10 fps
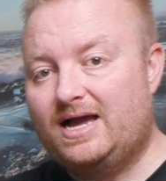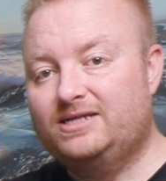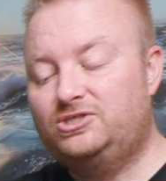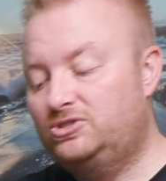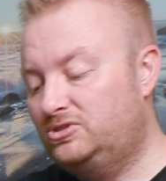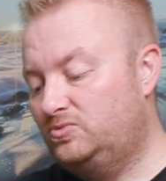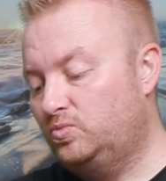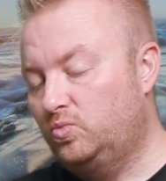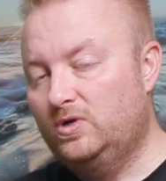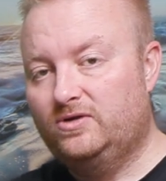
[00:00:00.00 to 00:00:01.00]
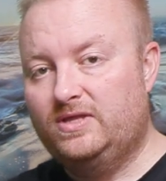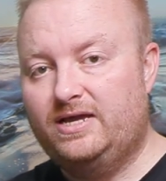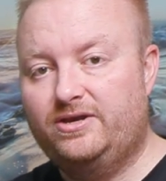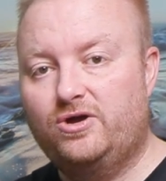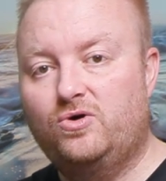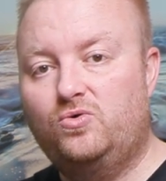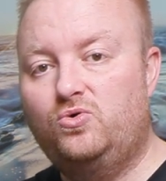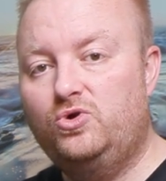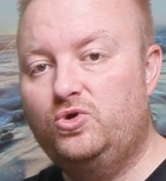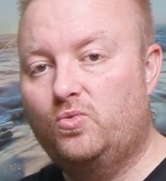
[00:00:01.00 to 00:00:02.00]
I will not know
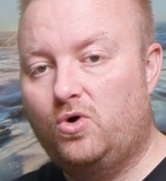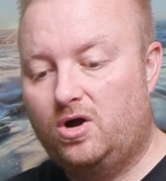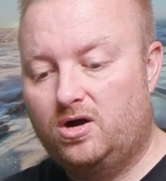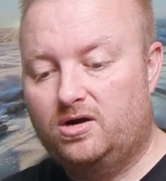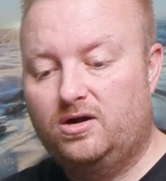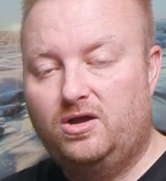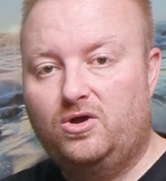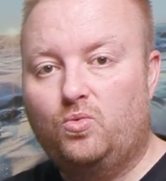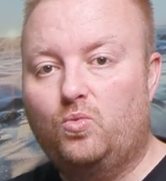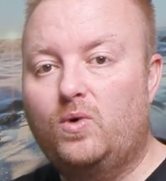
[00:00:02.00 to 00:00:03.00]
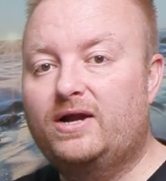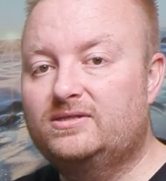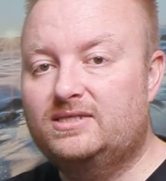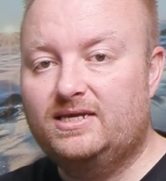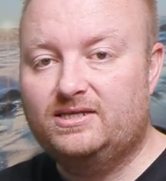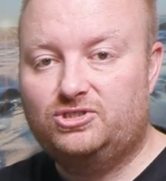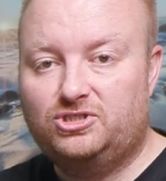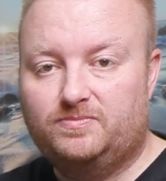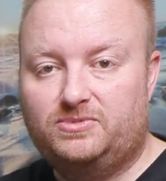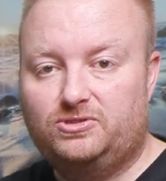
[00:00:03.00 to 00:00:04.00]
who you are, where it's getting
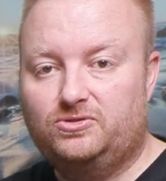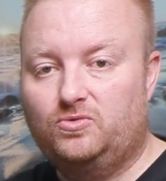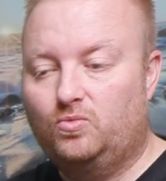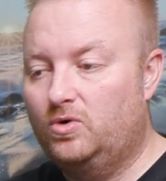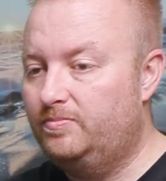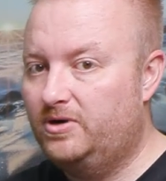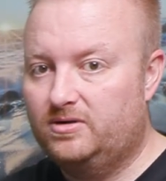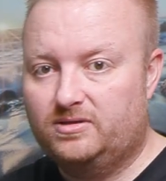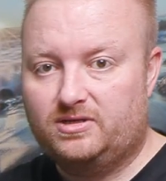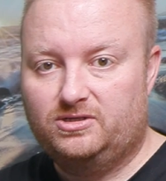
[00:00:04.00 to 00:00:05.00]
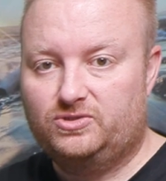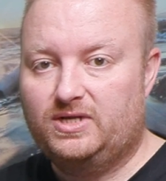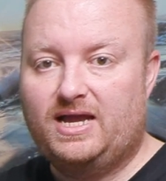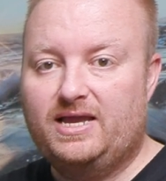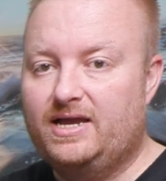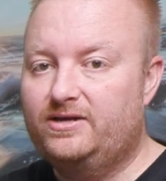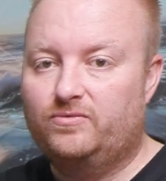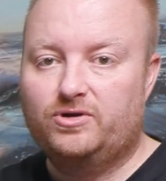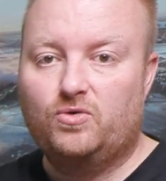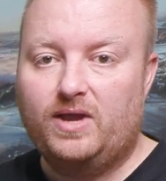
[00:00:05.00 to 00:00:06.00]
shipped to, what part of the country. I
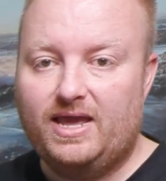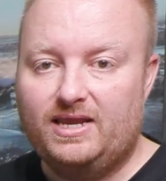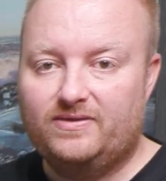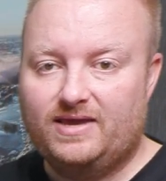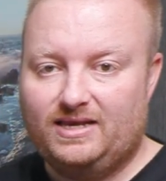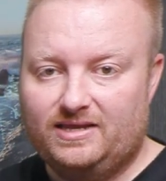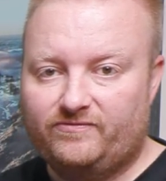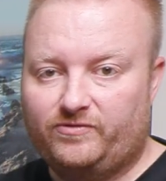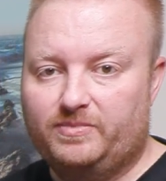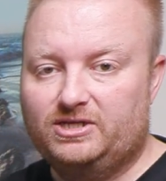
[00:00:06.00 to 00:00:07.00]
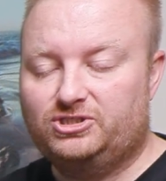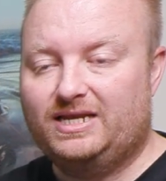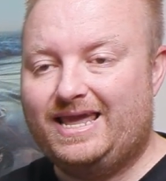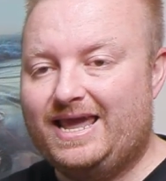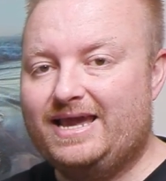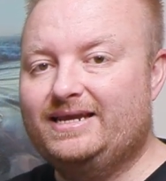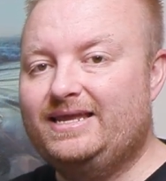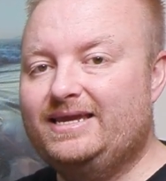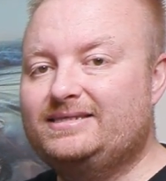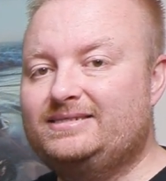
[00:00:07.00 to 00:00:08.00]
don't know any of that information, and
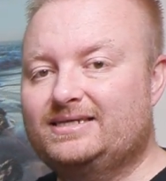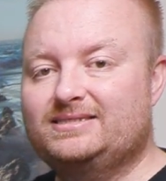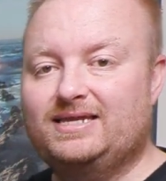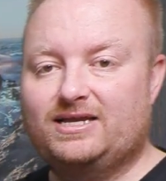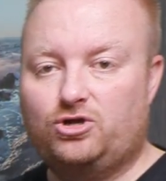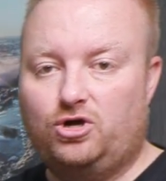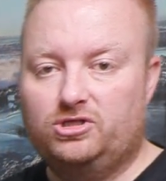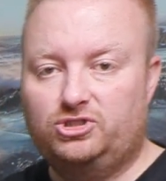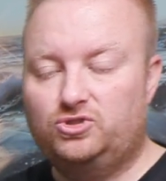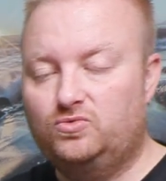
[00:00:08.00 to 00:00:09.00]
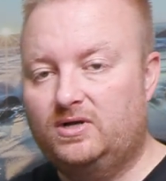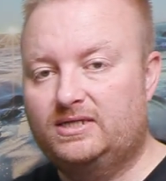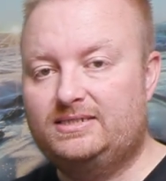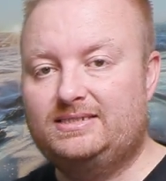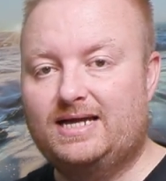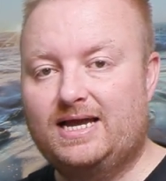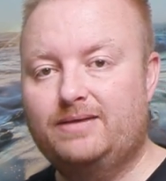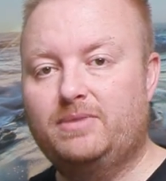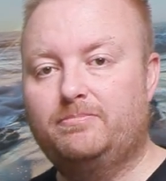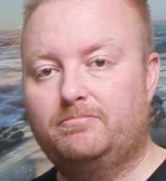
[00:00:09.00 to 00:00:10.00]
it does not cost you a
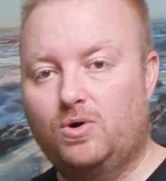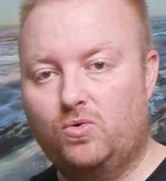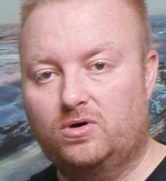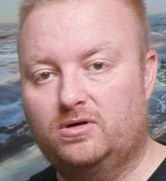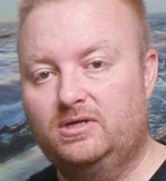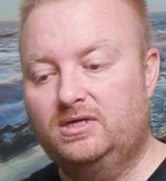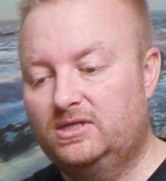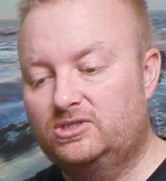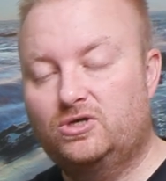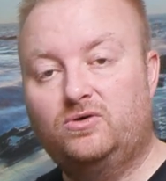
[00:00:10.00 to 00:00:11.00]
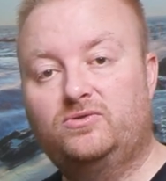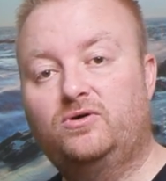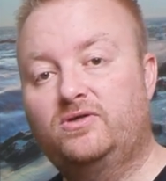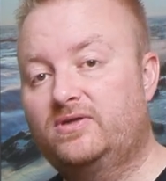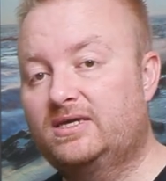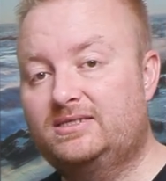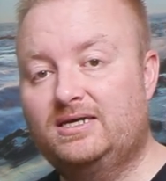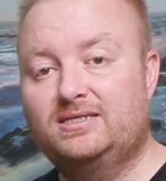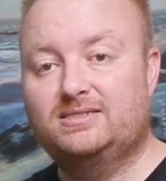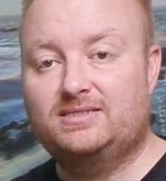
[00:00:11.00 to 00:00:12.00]
dime more. So the only thing it
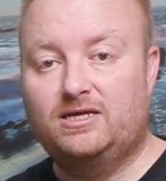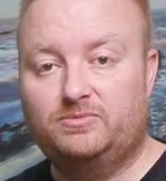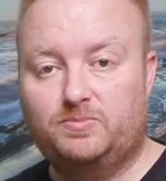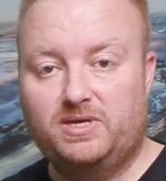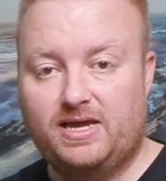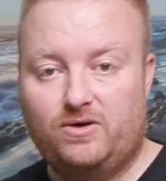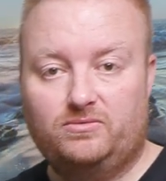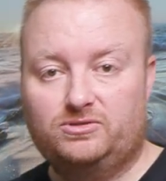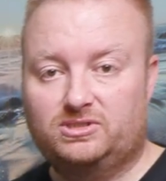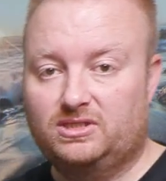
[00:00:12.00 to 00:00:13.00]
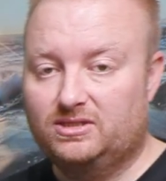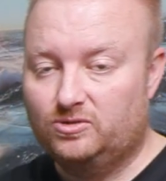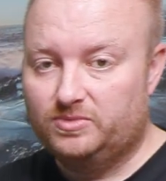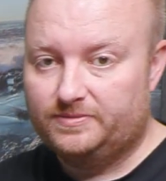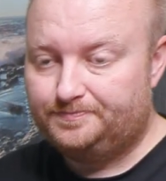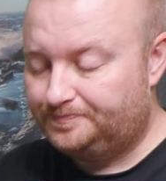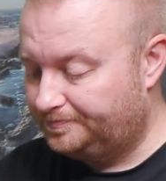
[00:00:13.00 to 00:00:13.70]
does is helps me out just a little bit.